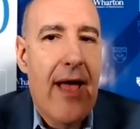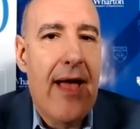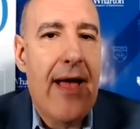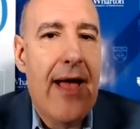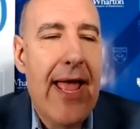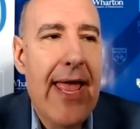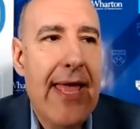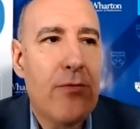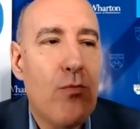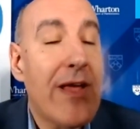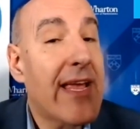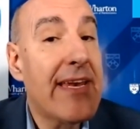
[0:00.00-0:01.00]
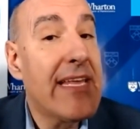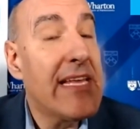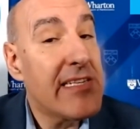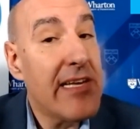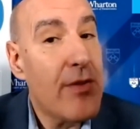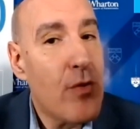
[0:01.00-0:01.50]
uh, and we can
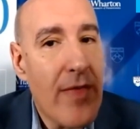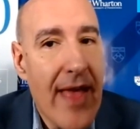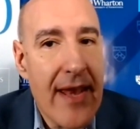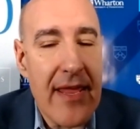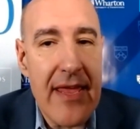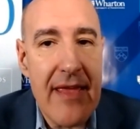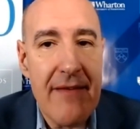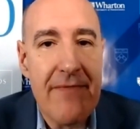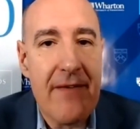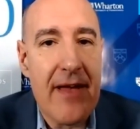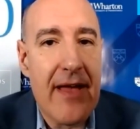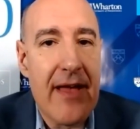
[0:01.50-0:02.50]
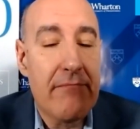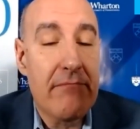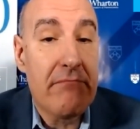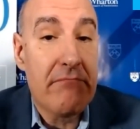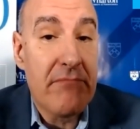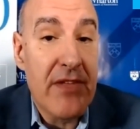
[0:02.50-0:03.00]
easily do that if uh,
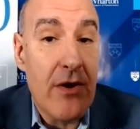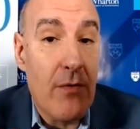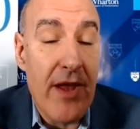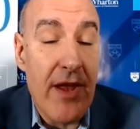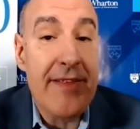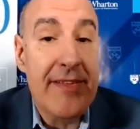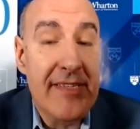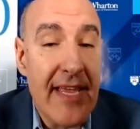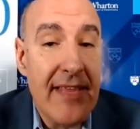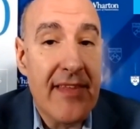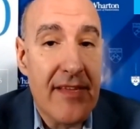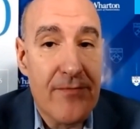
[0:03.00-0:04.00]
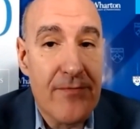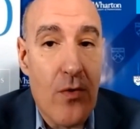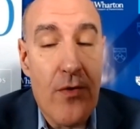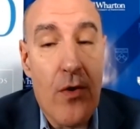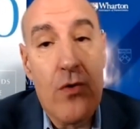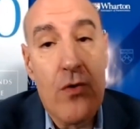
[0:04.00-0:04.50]
you know there are incentives
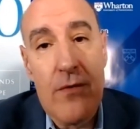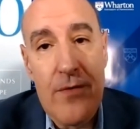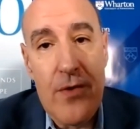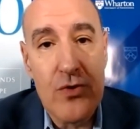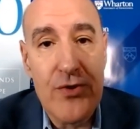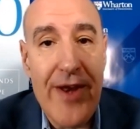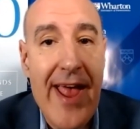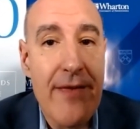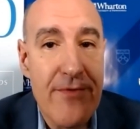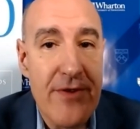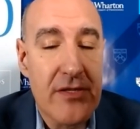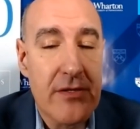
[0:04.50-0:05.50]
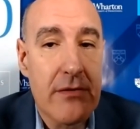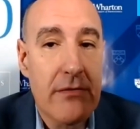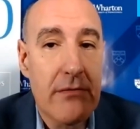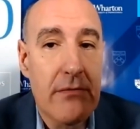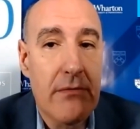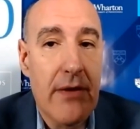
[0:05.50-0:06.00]
for all of those drivers
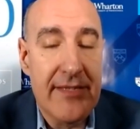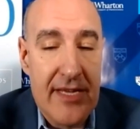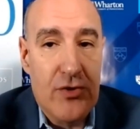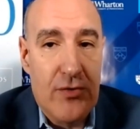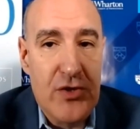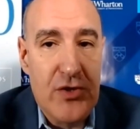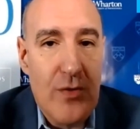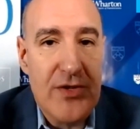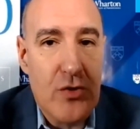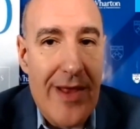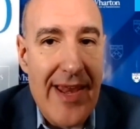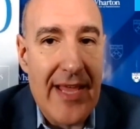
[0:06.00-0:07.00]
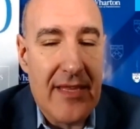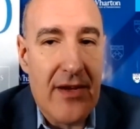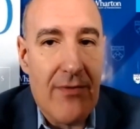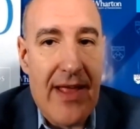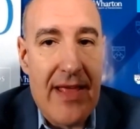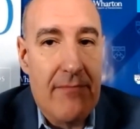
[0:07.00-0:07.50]
to essentially switch to
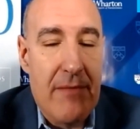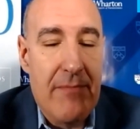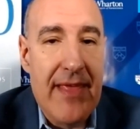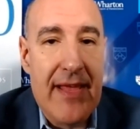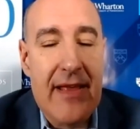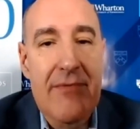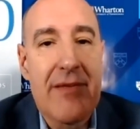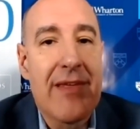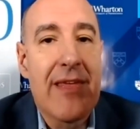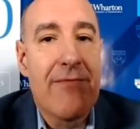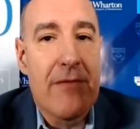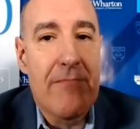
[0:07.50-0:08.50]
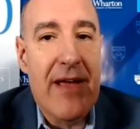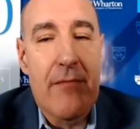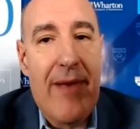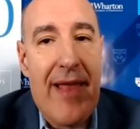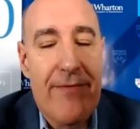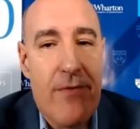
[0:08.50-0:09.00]
electric, right? Maybe they can be given by
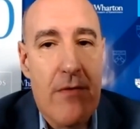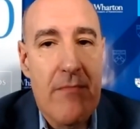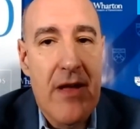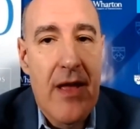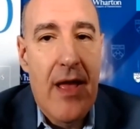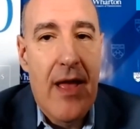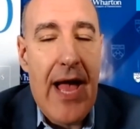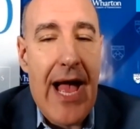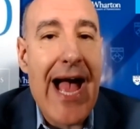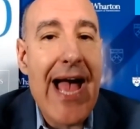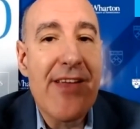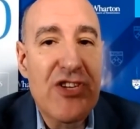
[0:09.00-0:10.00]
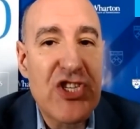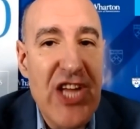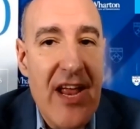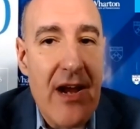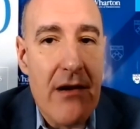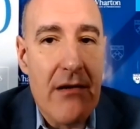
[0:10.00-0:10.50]
the platform a higher
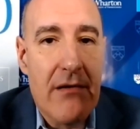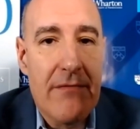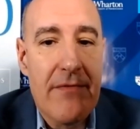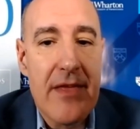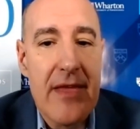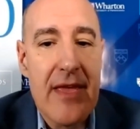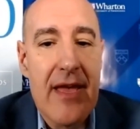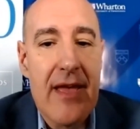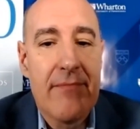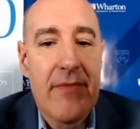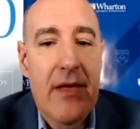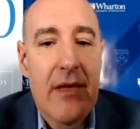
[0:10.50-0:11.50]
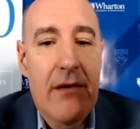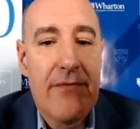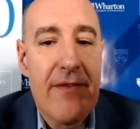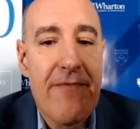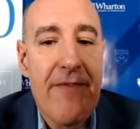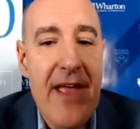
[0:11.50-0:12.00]
share of the uh,
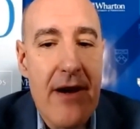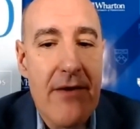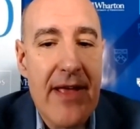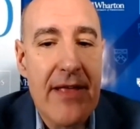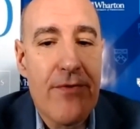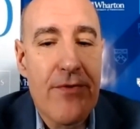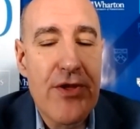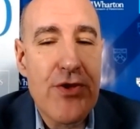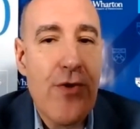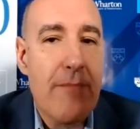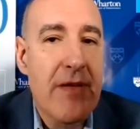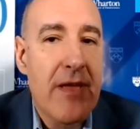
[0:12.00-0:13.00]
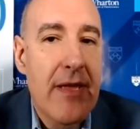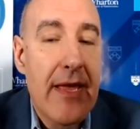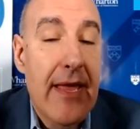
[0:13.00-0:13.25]
of the fare, right, for the trip.